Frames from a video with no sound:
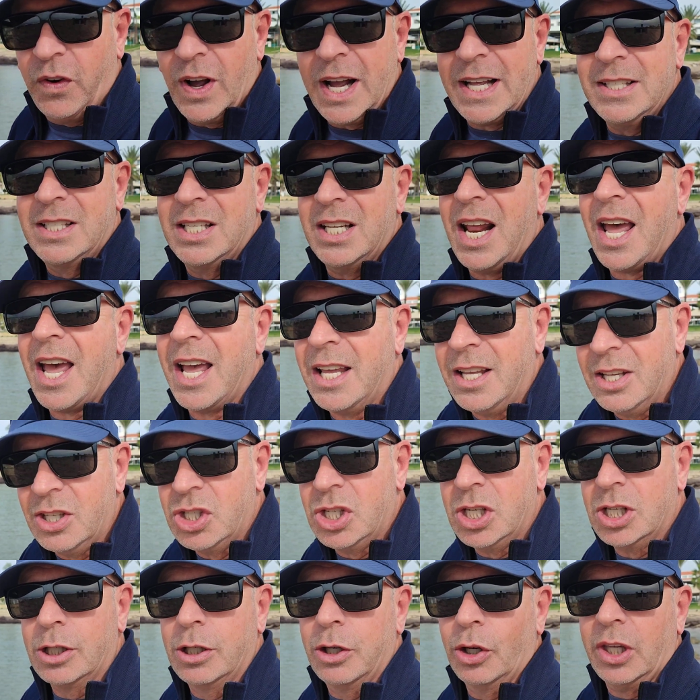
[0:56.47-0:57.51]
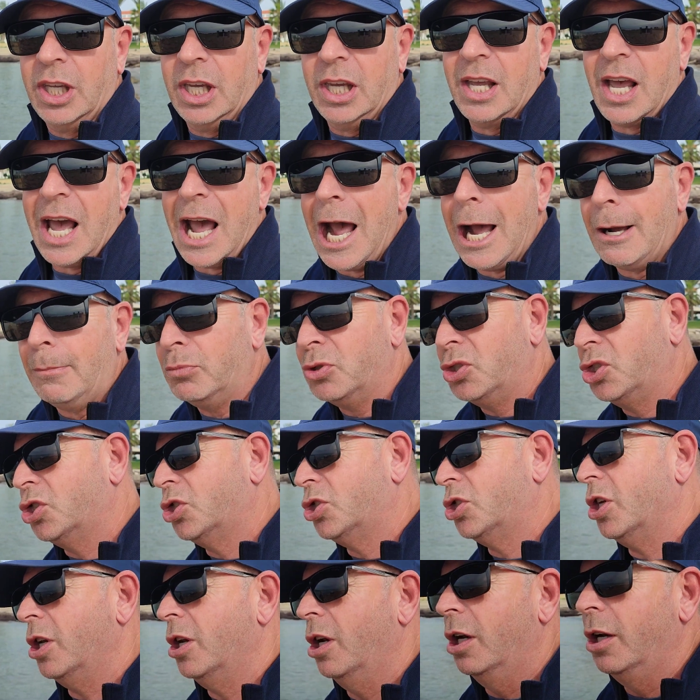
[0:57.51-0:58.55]
And today she's looking
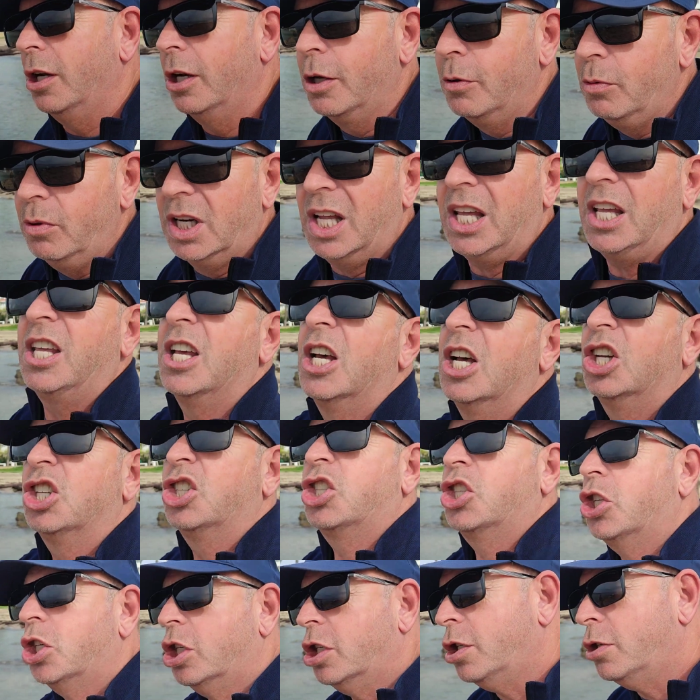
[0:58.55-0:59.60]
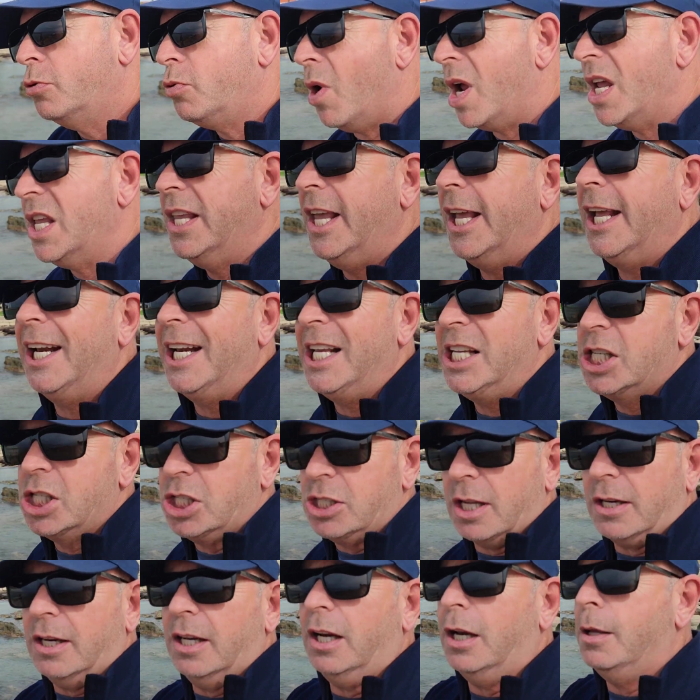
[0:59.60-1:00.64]
absolutely, strikingly,
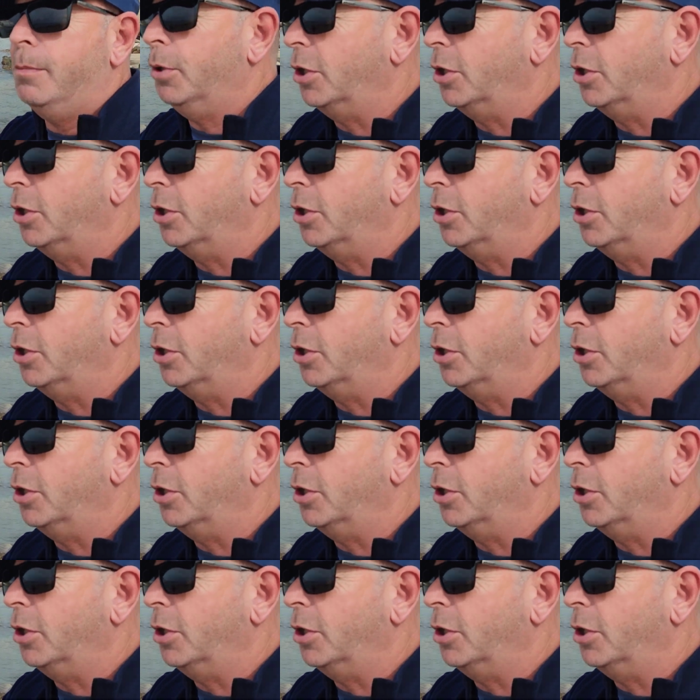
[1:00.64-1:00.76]
stunningly